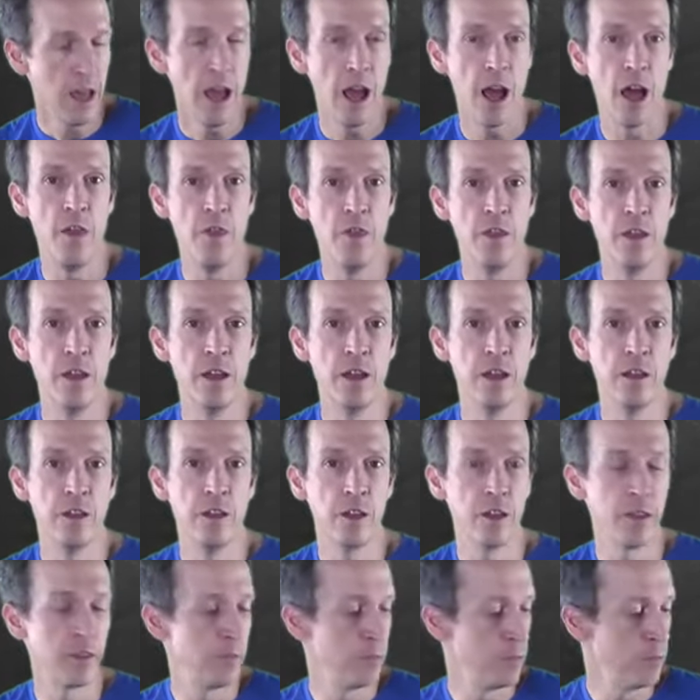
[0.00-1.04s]
And
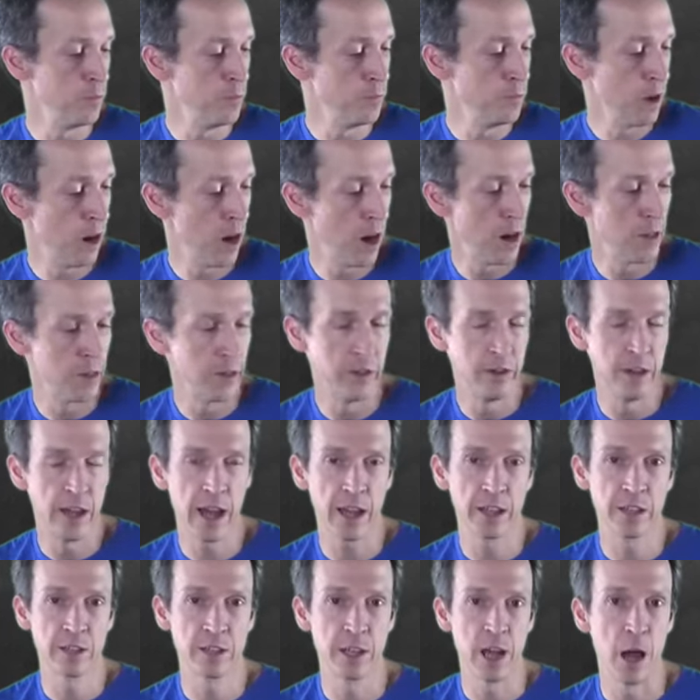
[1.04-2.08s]
then the
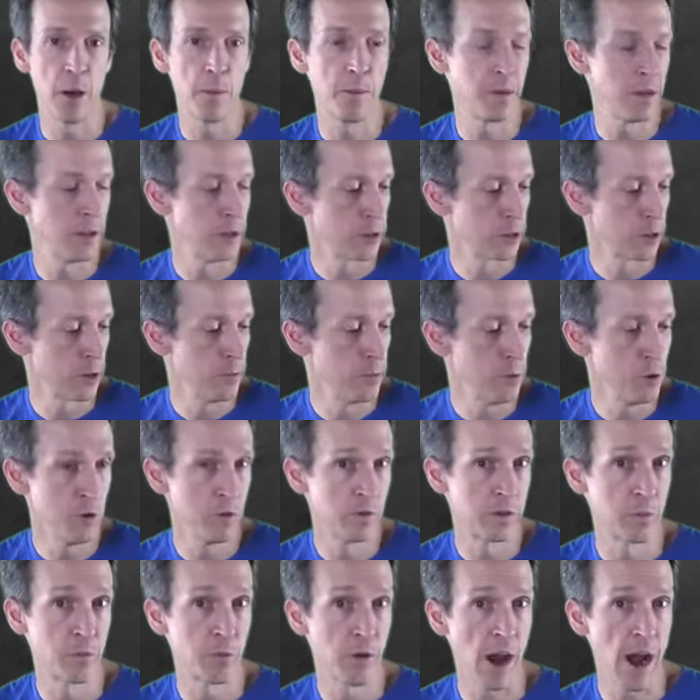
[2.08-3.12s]
next step is to move
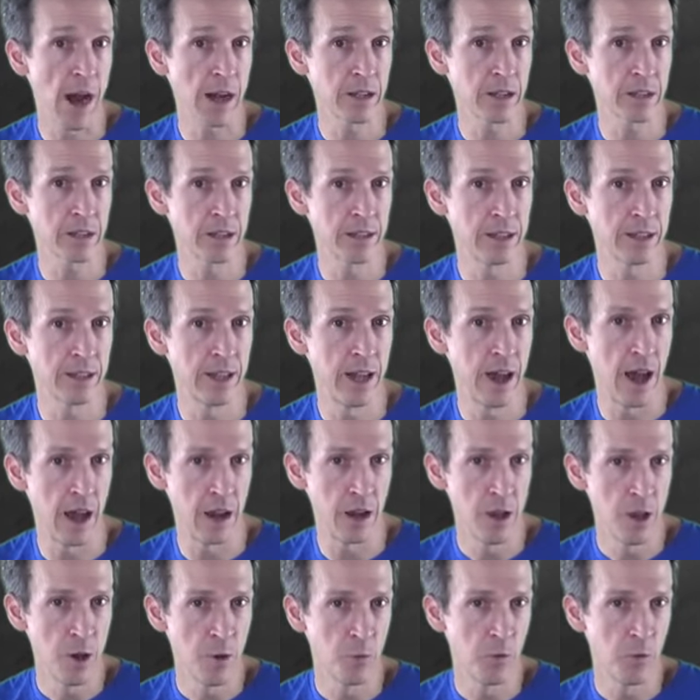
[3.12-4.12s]
to practicing that